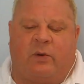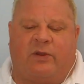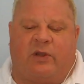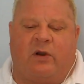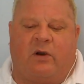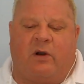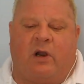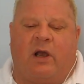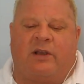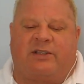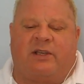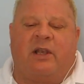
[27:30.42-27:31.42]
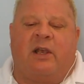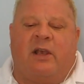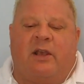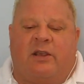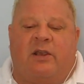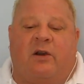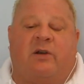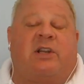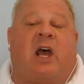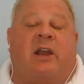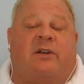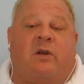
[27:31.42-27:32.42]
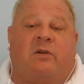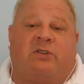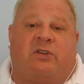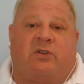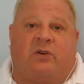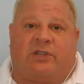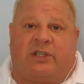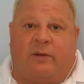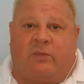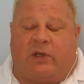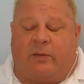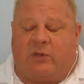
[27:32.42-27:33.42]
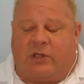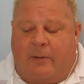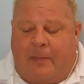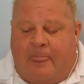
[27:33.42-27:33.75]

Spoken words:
with your diagnosis or symptoms.